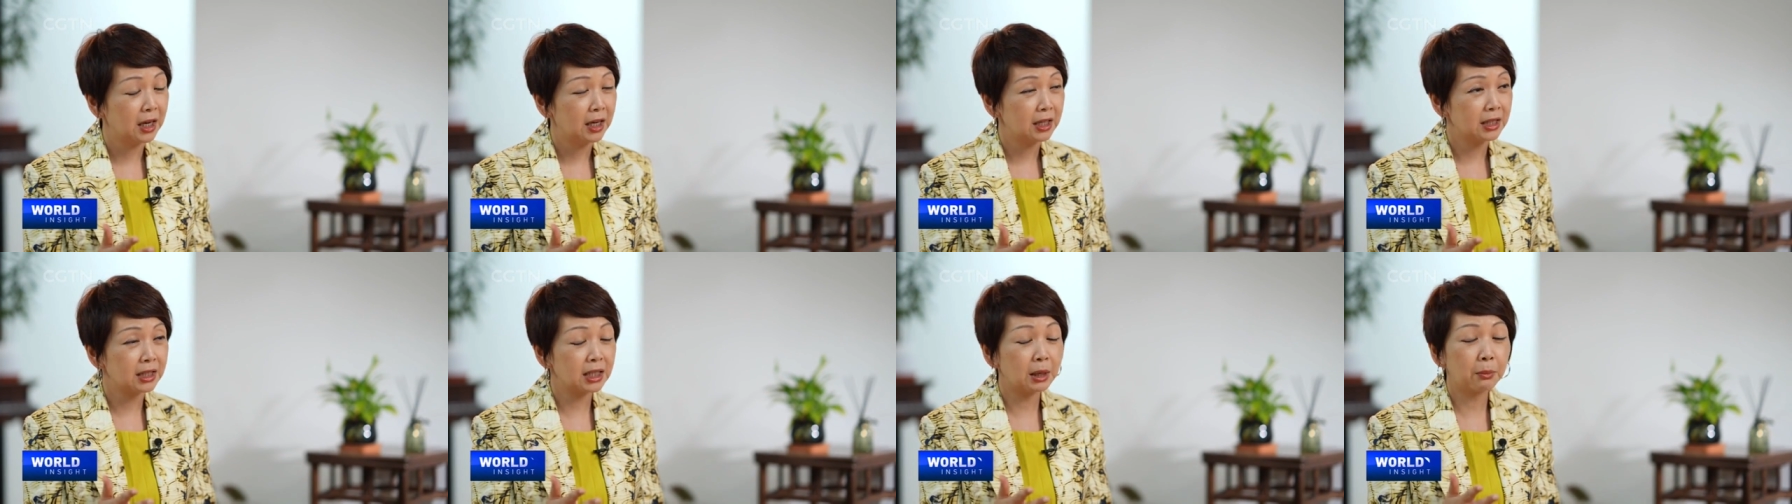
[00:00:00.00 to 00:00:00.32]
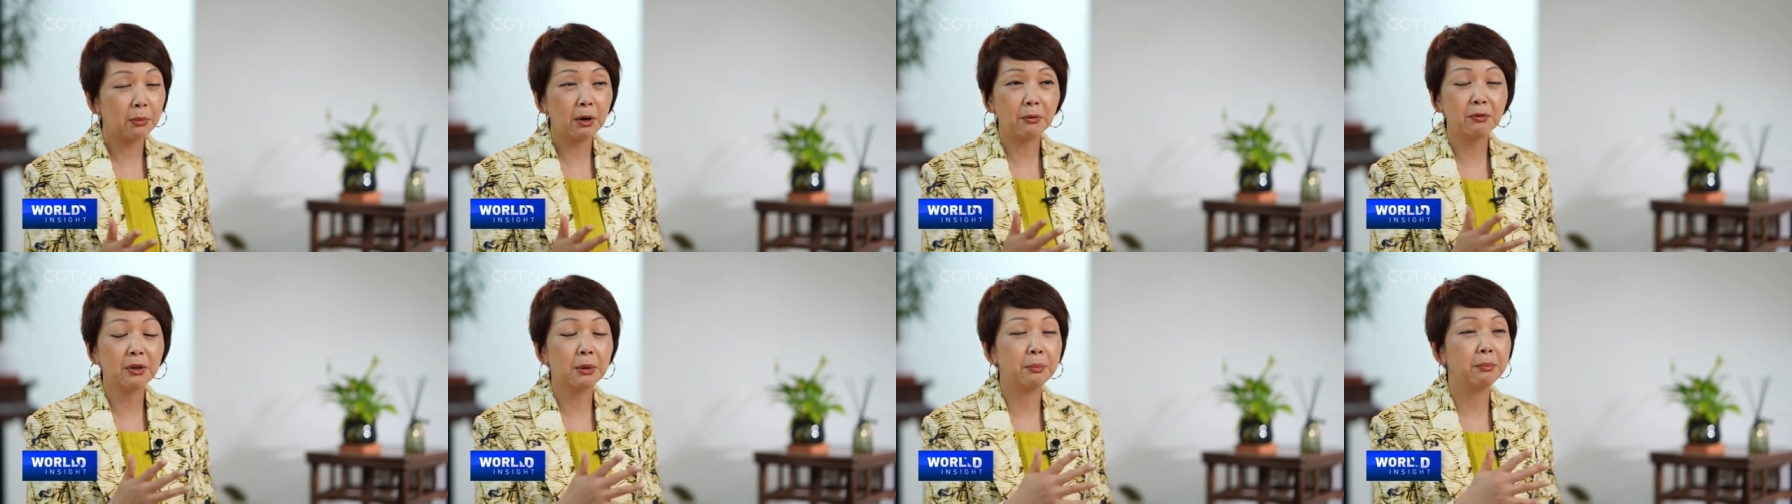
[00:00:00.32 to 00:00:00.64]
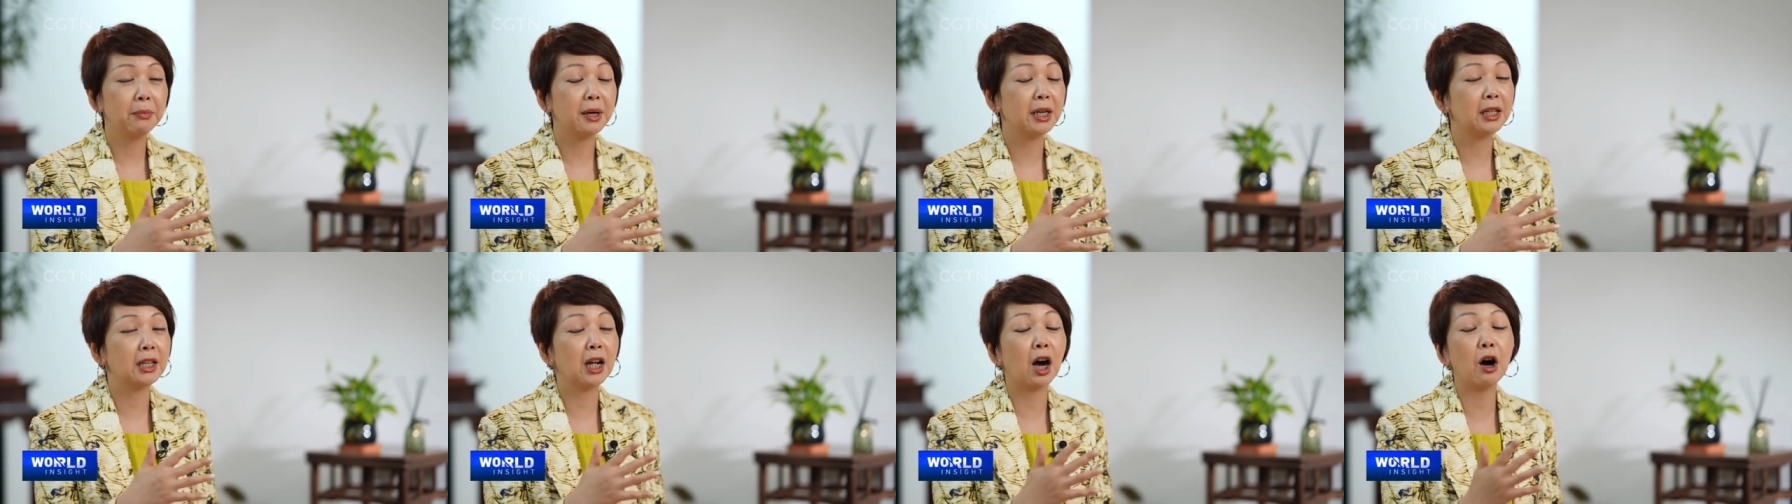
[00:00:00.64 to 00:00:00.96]
some of
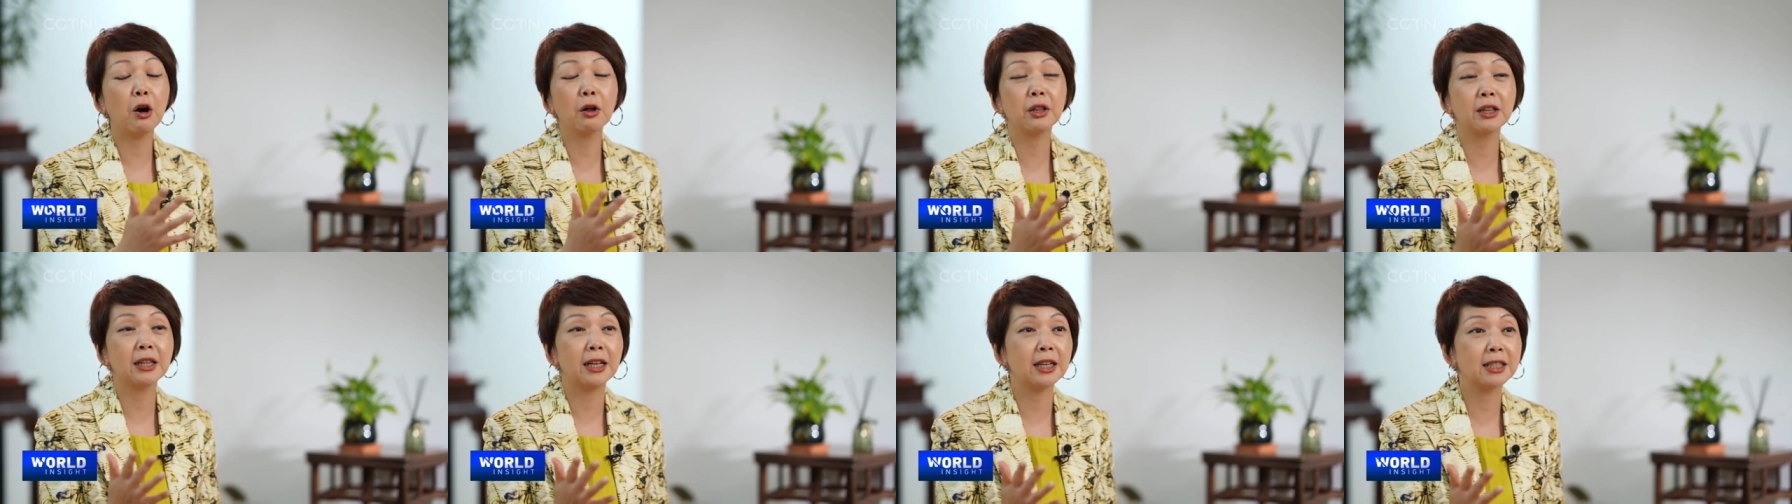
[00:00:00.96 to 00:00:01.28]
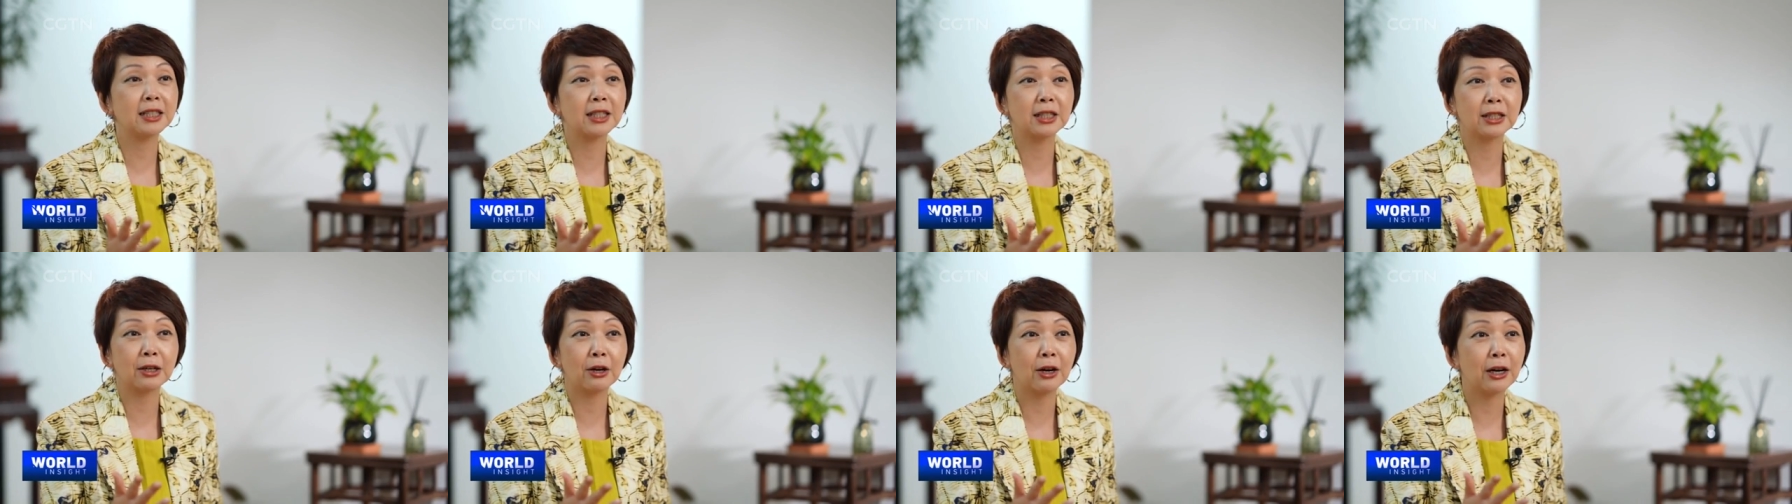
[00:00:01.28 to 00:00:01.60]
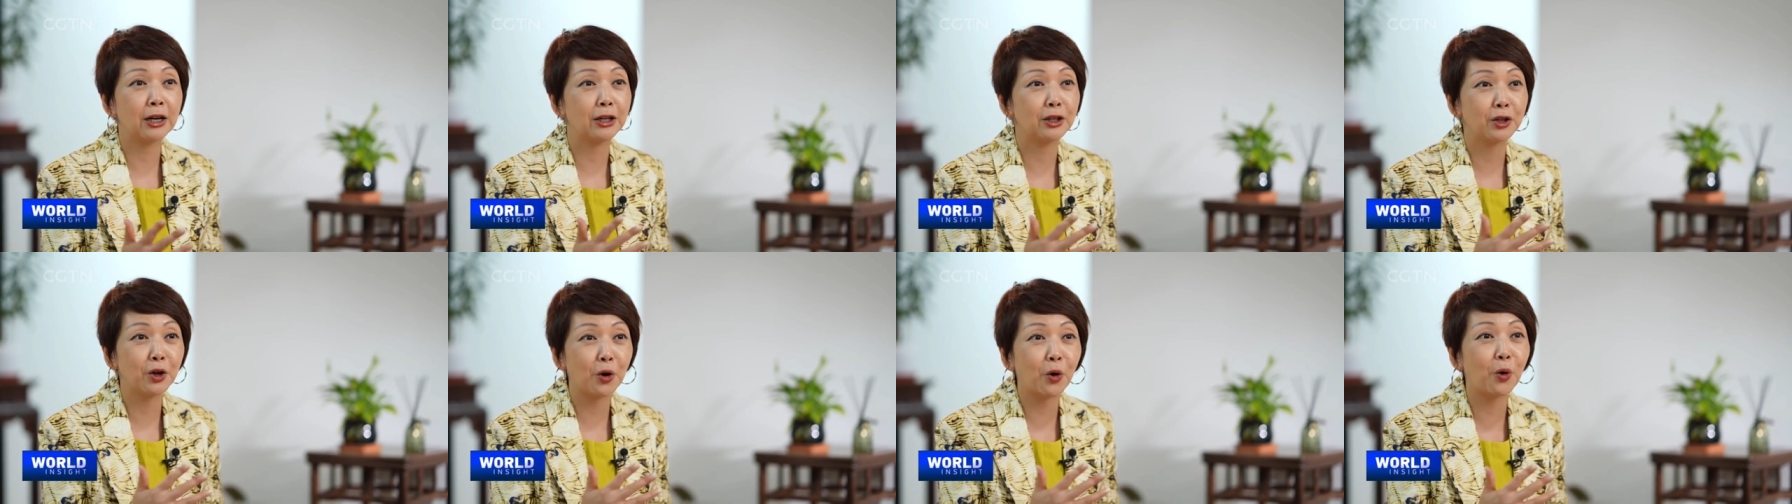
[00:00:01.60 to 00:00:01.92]
them may not
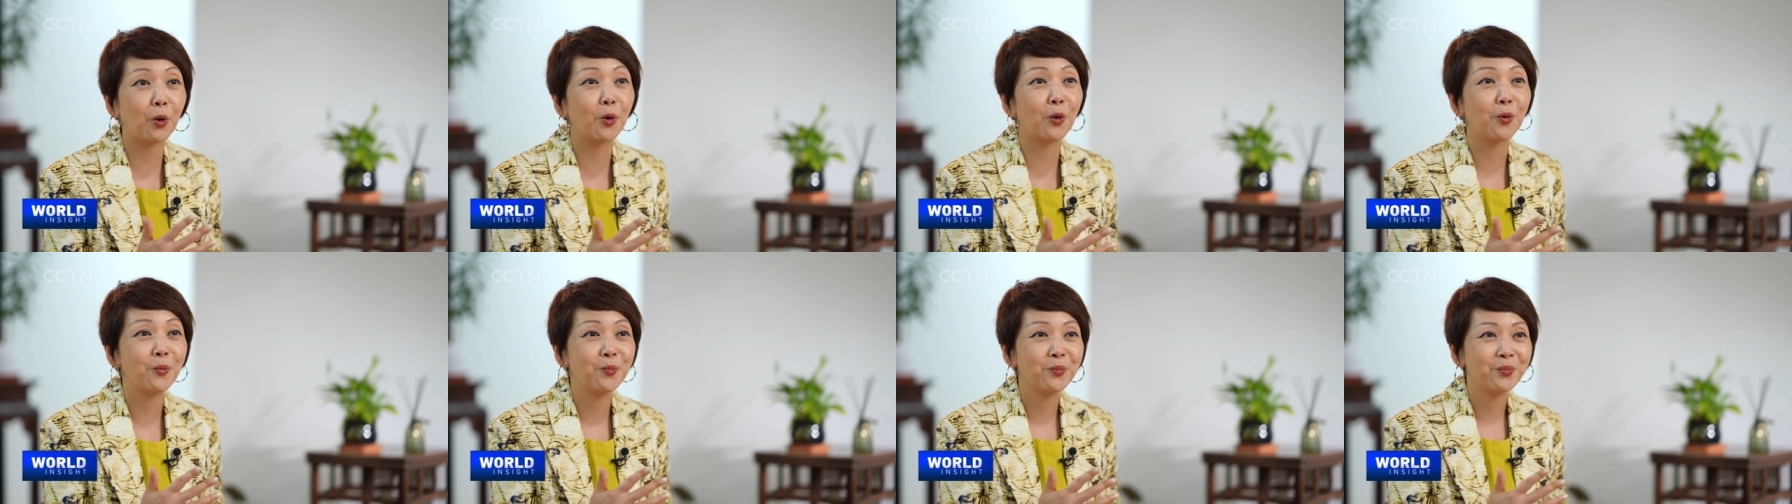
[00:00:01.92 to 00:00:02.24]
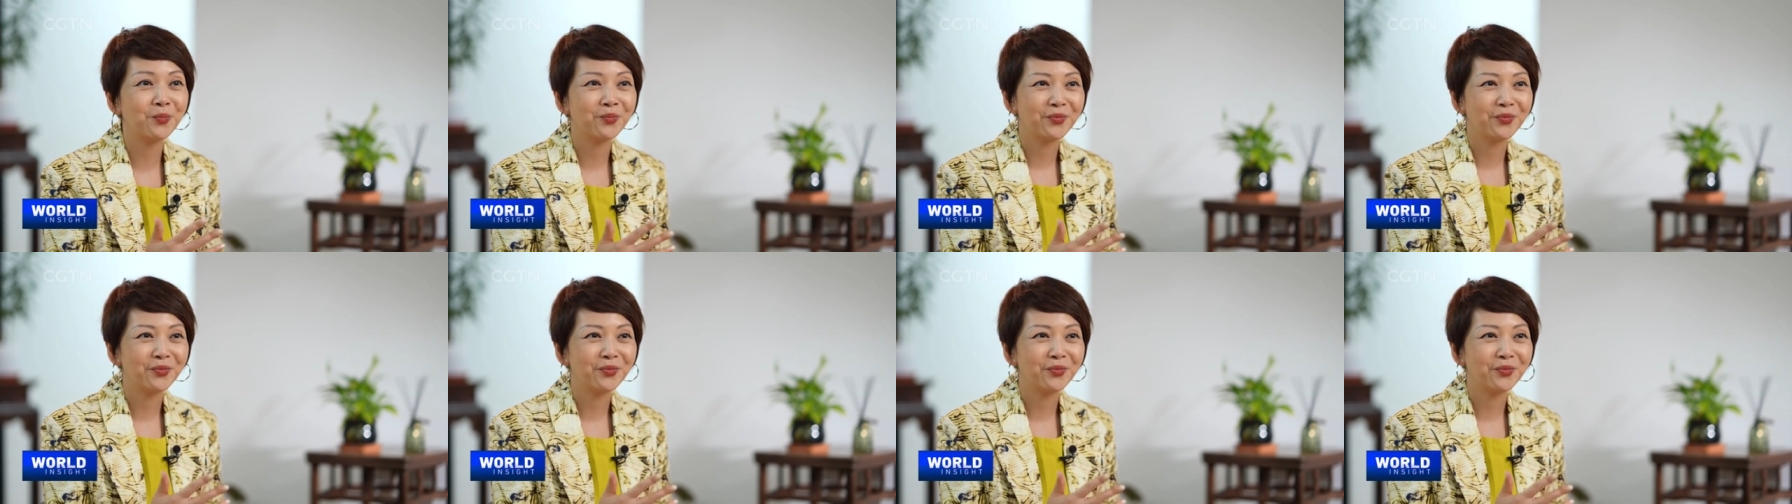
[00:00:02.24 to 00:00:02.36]
necessarily know